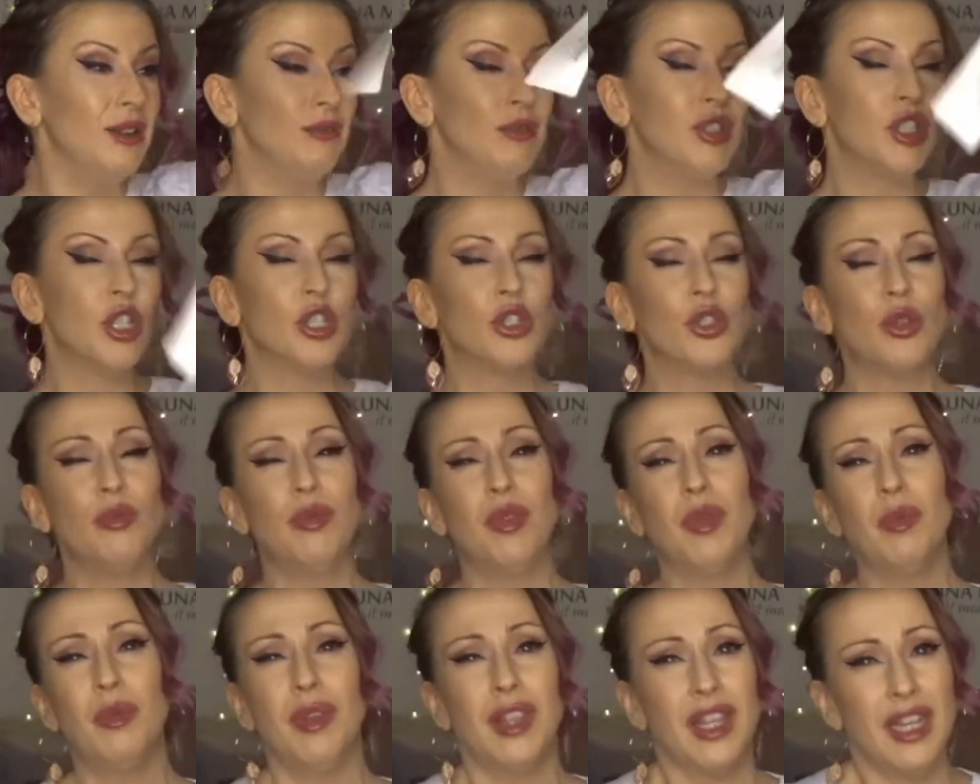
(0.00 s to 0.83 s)
So
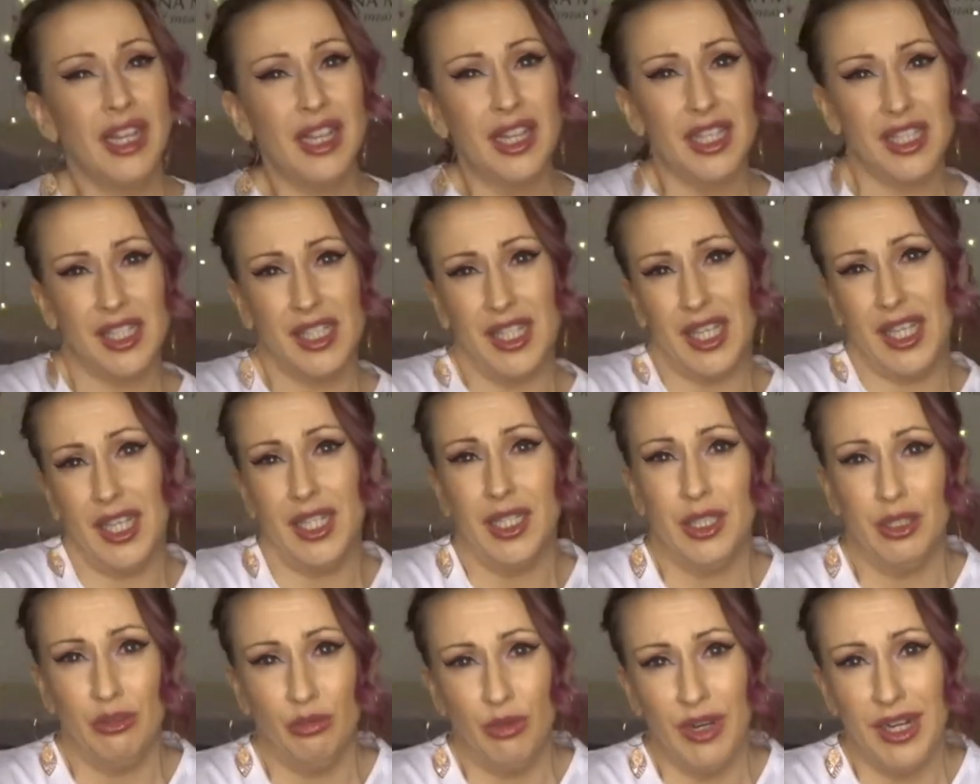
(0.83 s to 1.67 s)
something with an
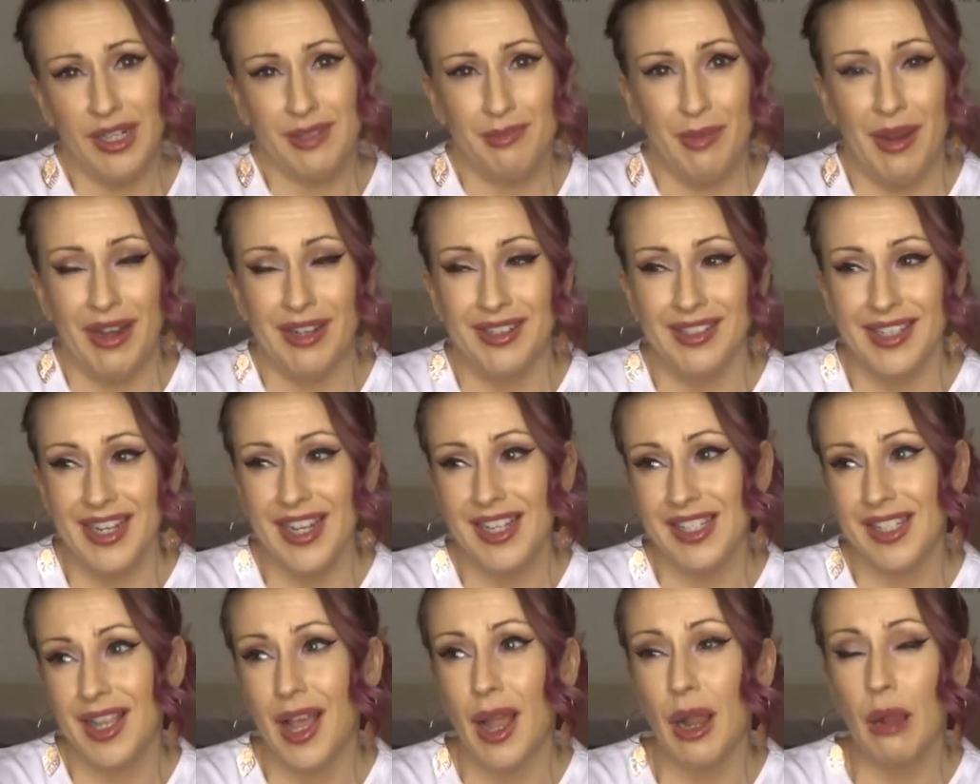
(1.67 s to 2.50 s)
elasticated waistband
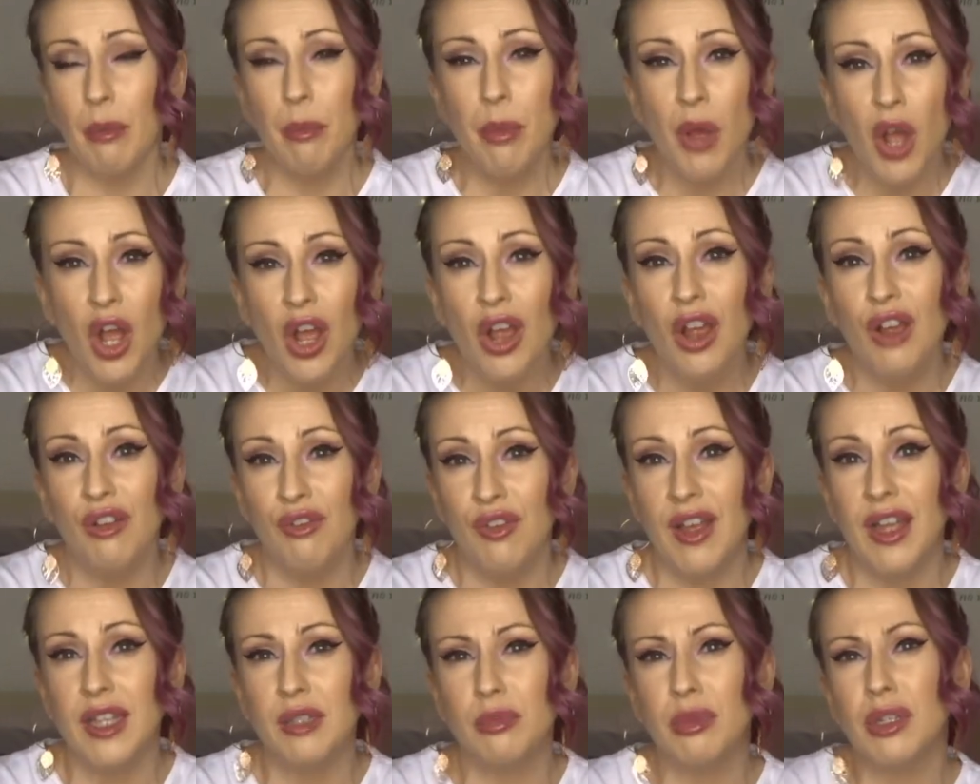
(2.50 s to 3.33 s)
is like
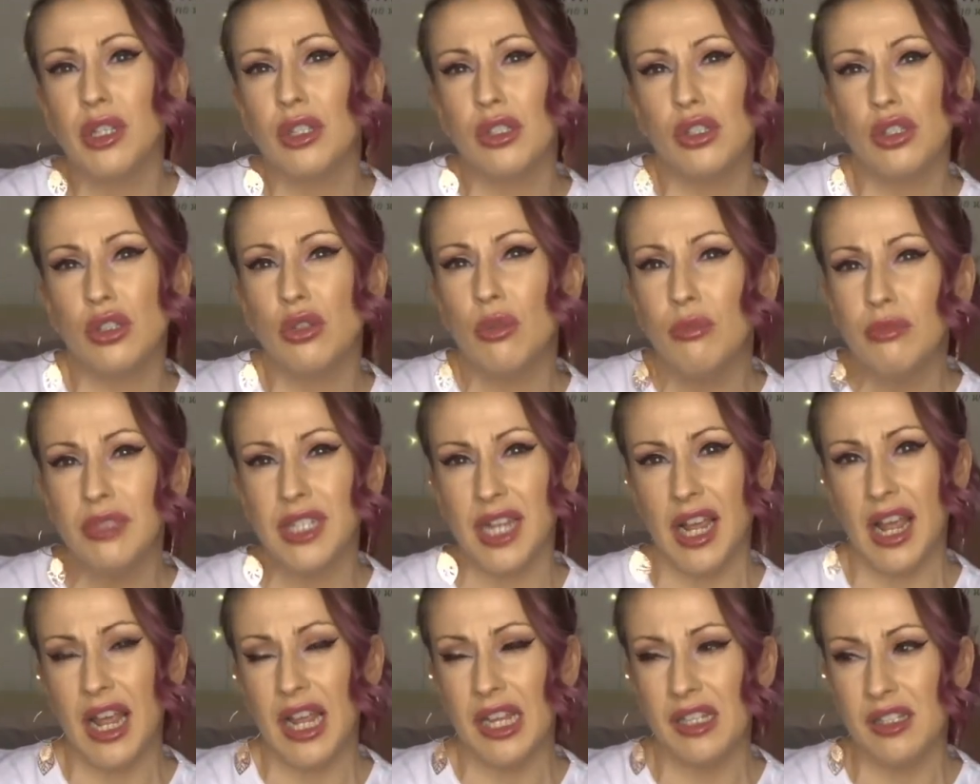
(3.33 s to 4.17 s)
perfect, because some
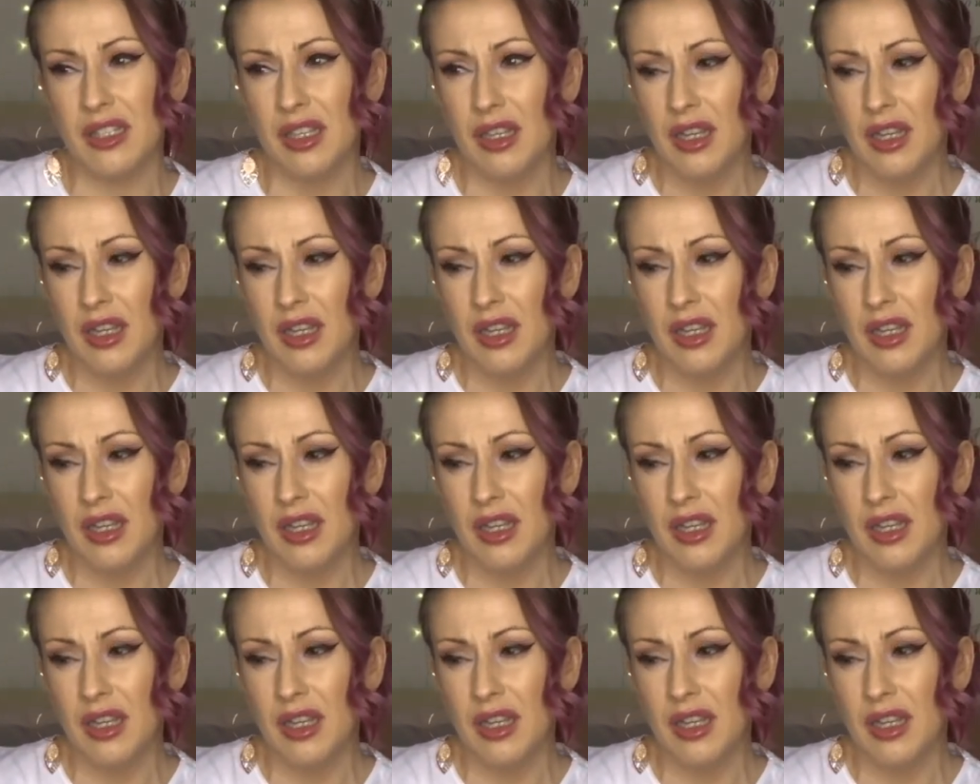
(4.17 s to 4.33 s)
days